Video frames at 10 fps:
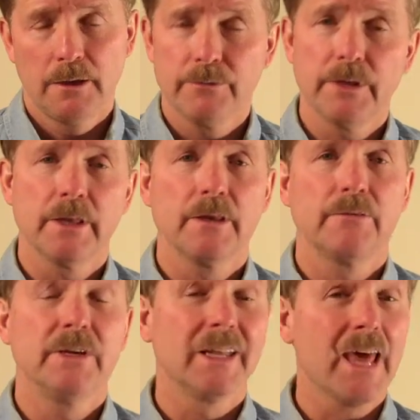they'll
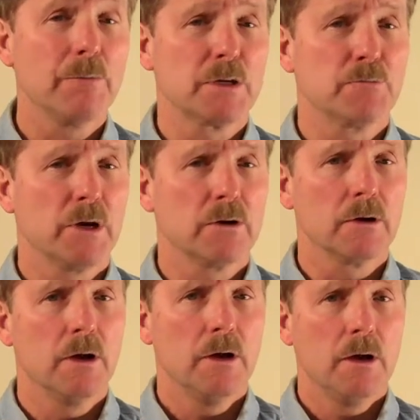feel that much
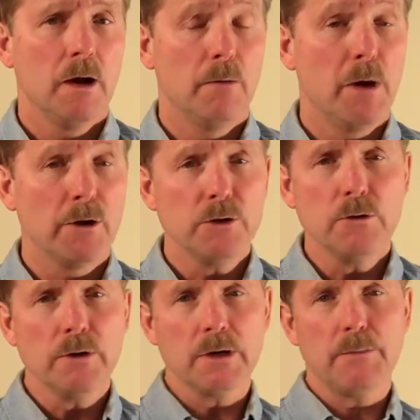better about
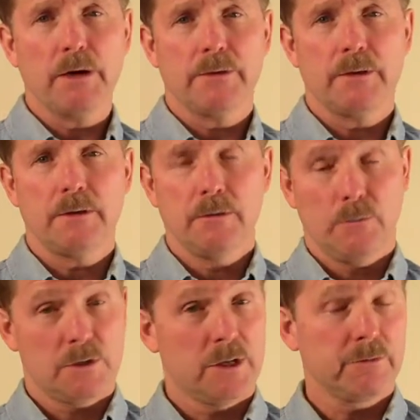you and about
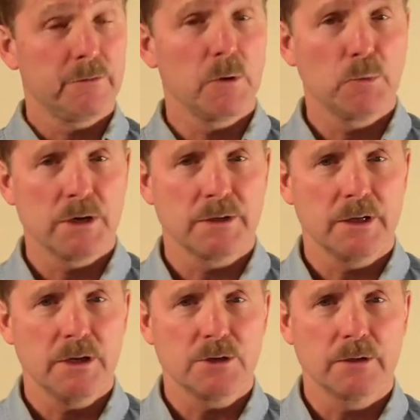what's left of your
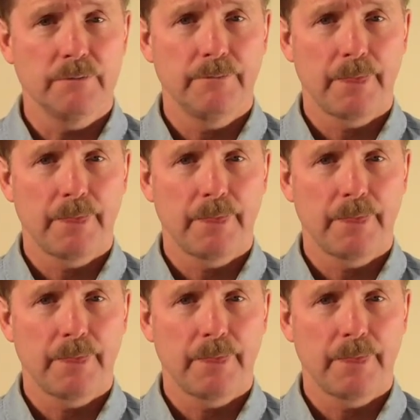presentation.